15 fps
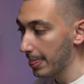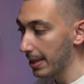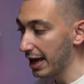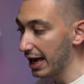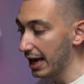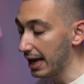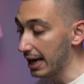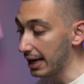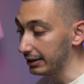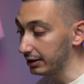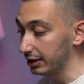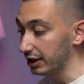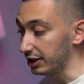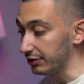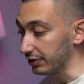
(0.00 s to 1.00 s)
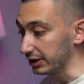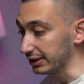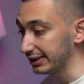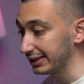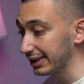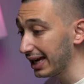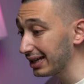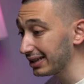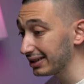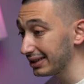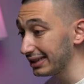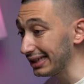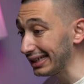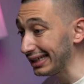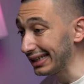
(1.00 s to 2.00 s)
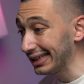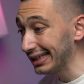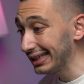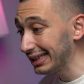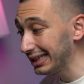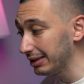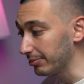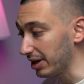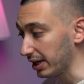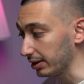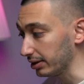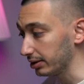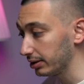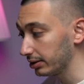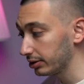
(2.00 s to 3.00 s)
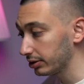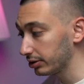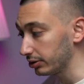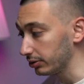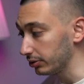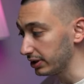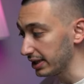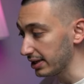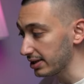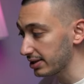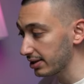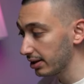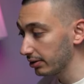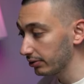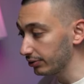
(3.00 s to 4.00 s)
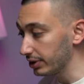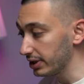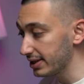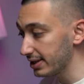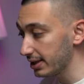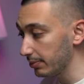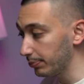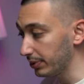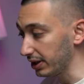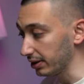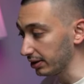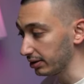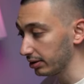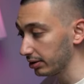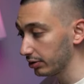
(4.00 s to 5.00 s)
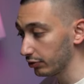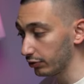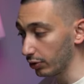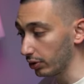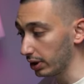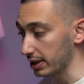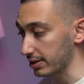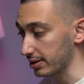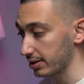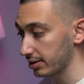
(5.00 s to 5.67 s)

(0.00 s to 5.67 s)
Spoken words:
and it will send the email to this recipient for us.